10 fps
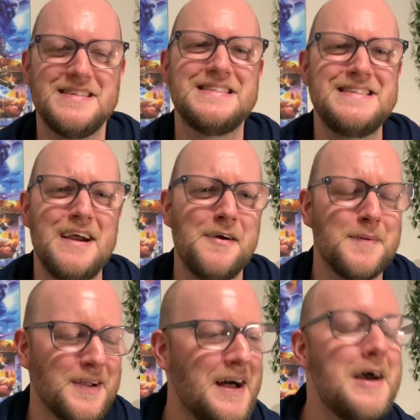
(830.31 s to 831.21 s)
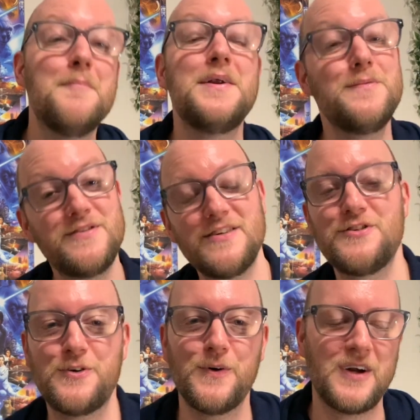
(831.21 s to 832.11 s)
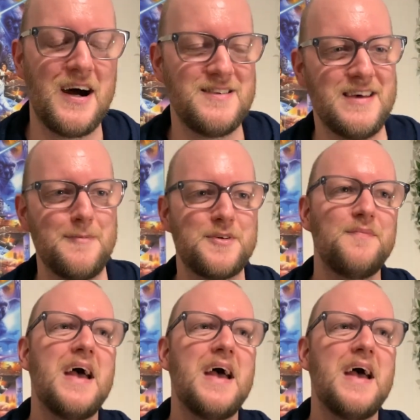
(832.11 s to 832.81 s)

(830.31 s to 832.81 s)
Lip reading: It's terrible, but it was such a cool concept.